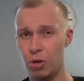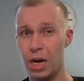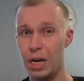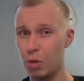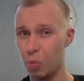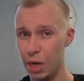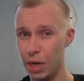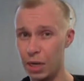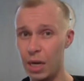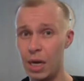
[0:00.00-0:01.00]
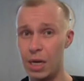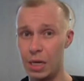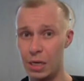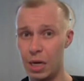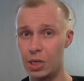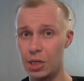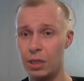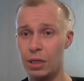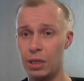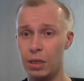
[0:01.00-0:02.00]
Either way, he does
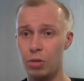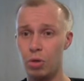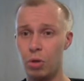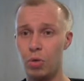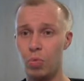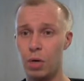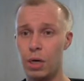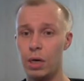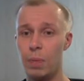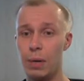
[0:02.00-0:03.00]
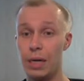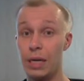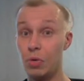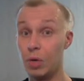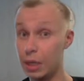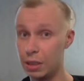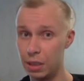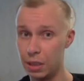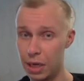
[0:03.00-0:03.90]
get the turn 1 play right in that